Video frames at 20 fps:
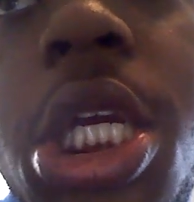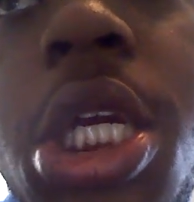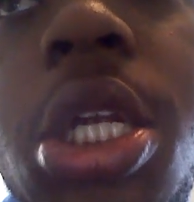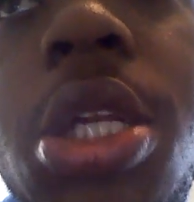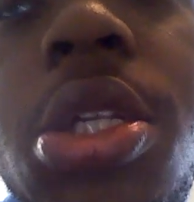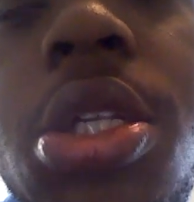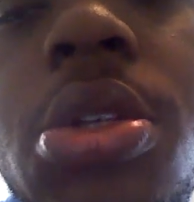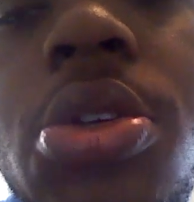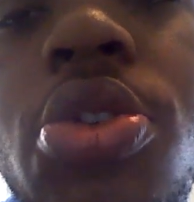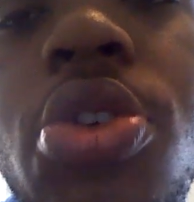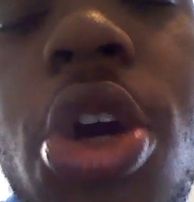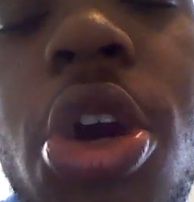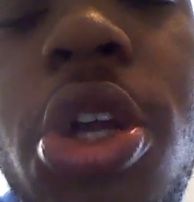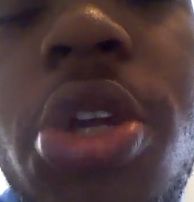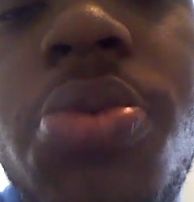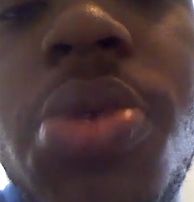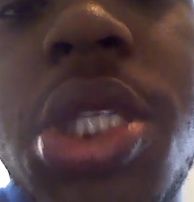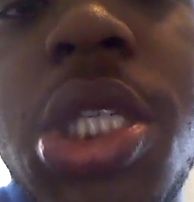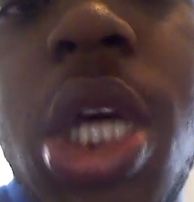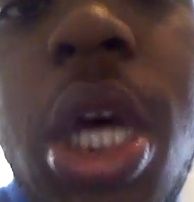and, you know,
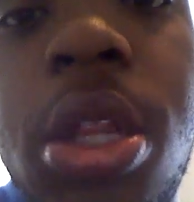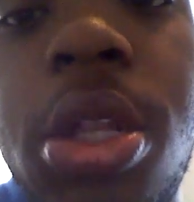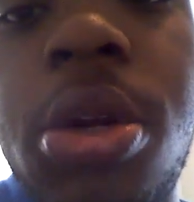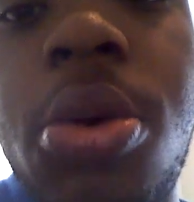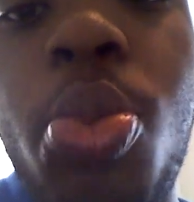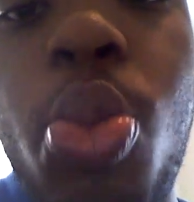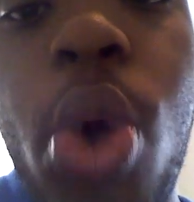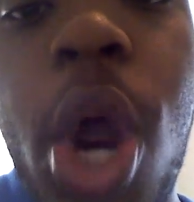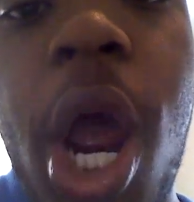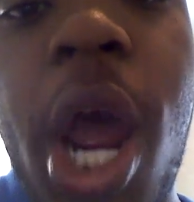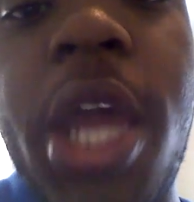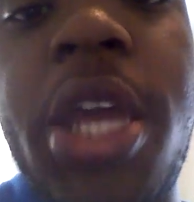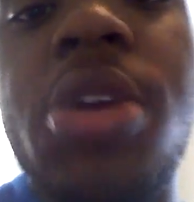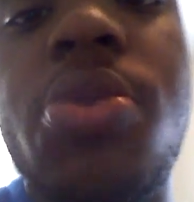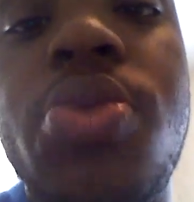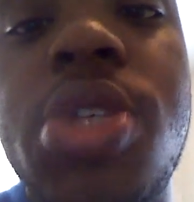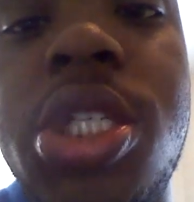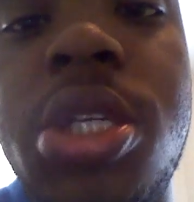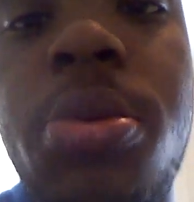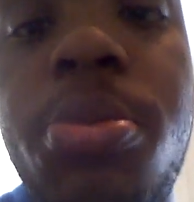he was telling them why he
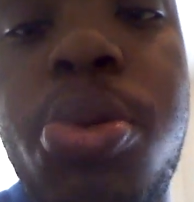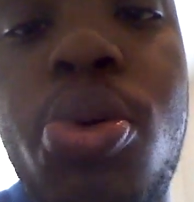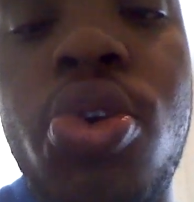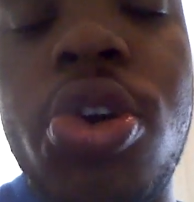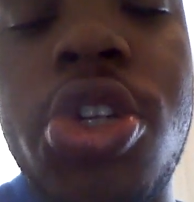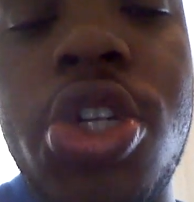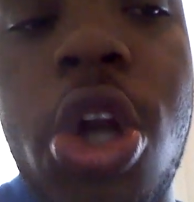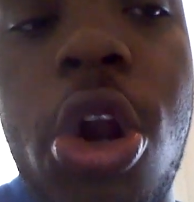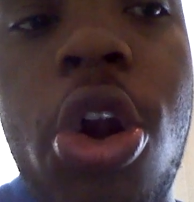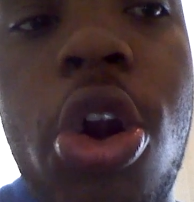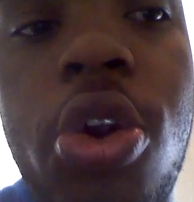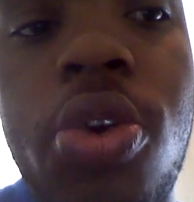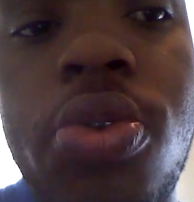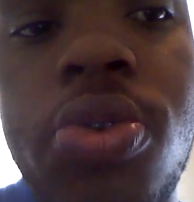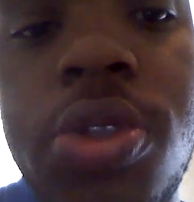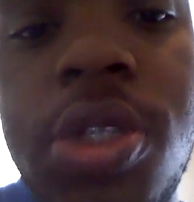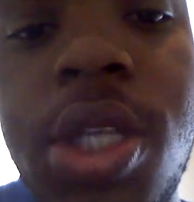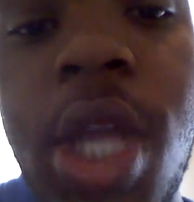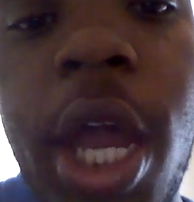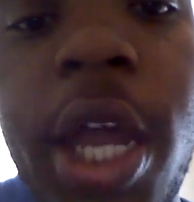was in Port
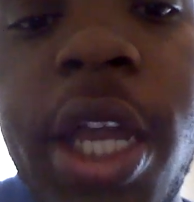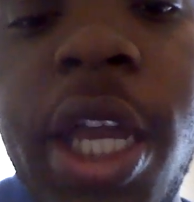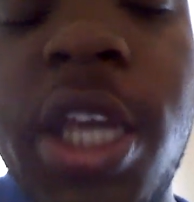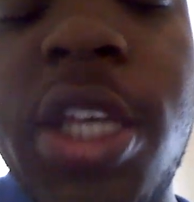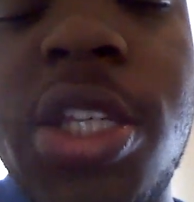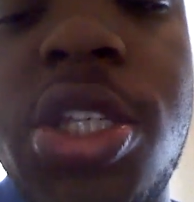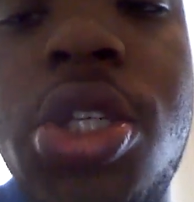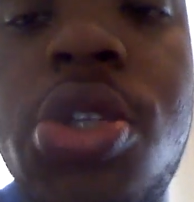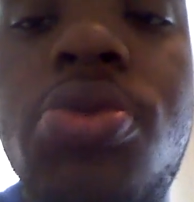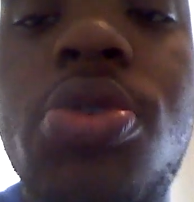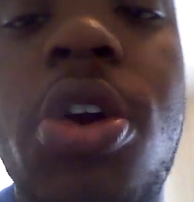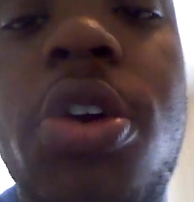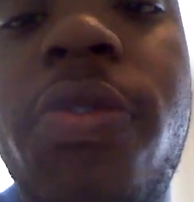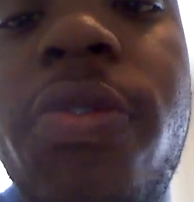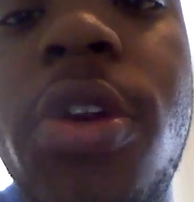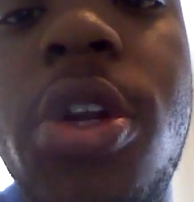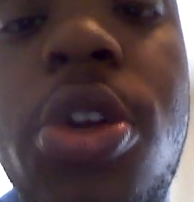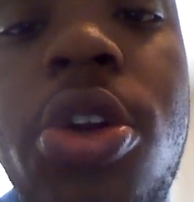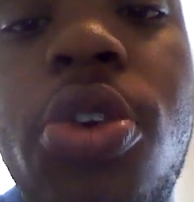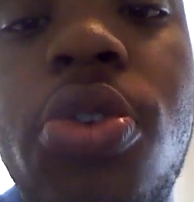Charles, I guess, you know,
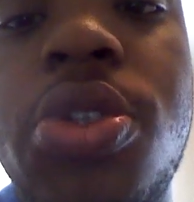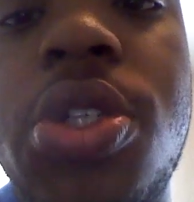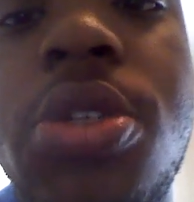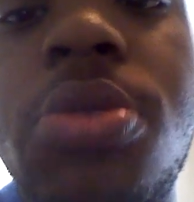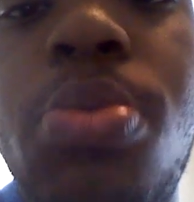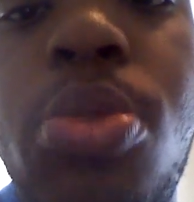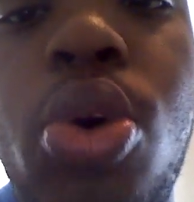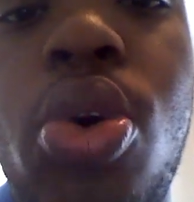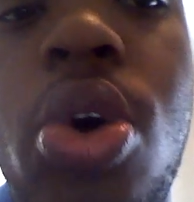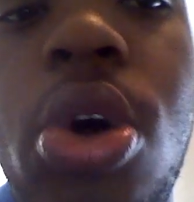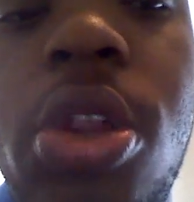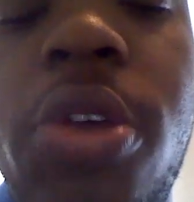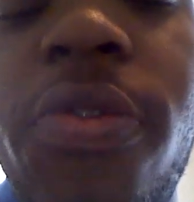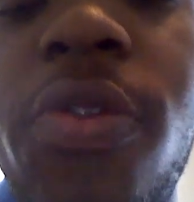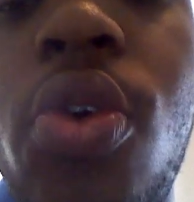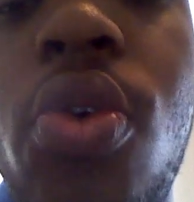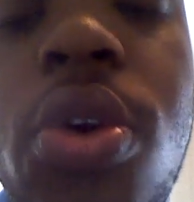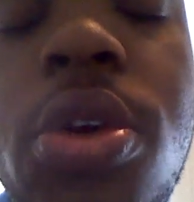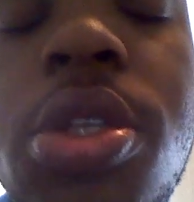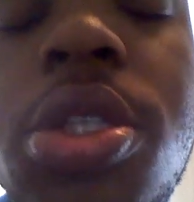for the nurse's ball, of
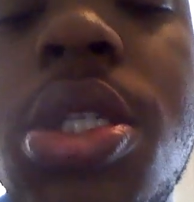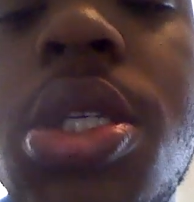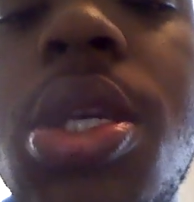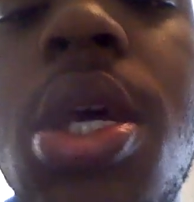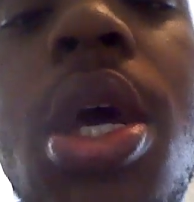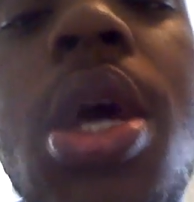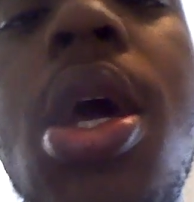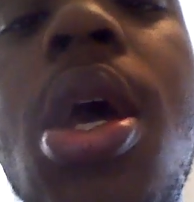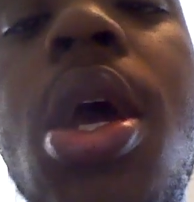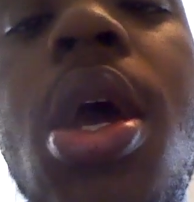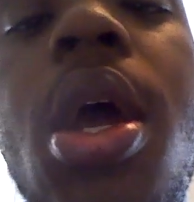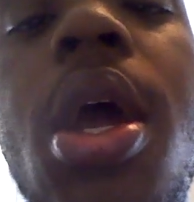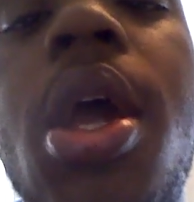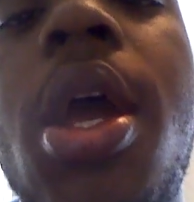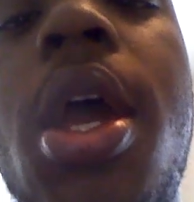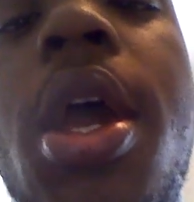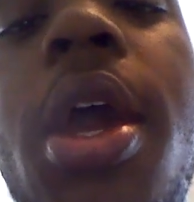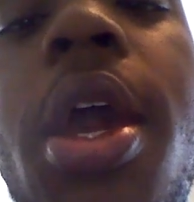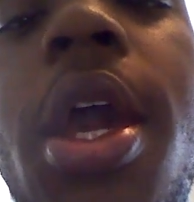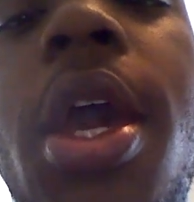course.
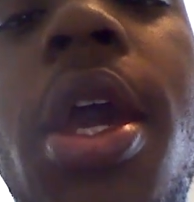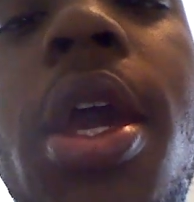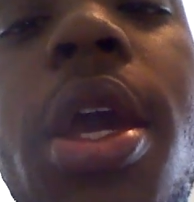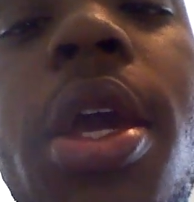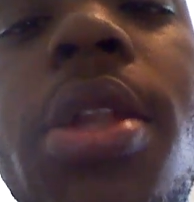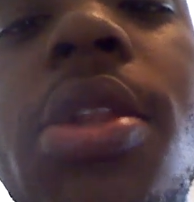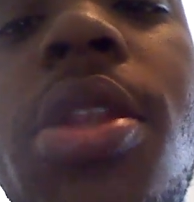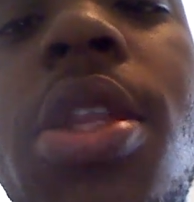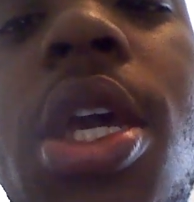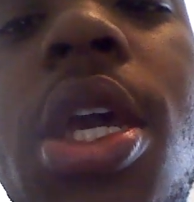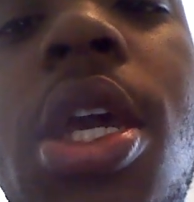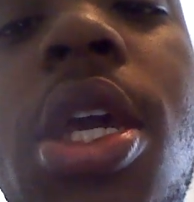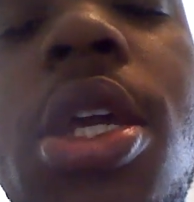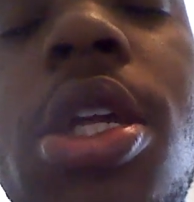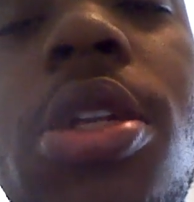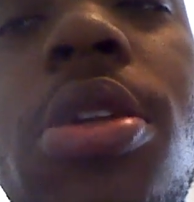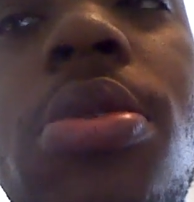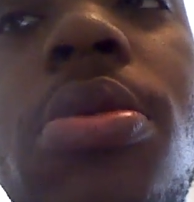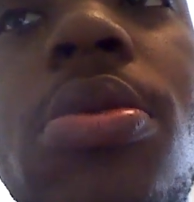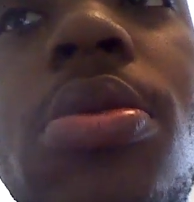And
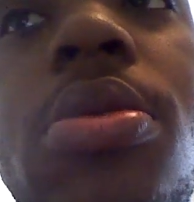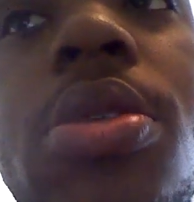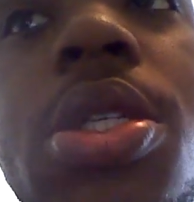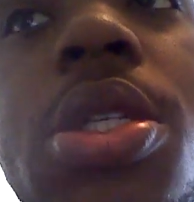then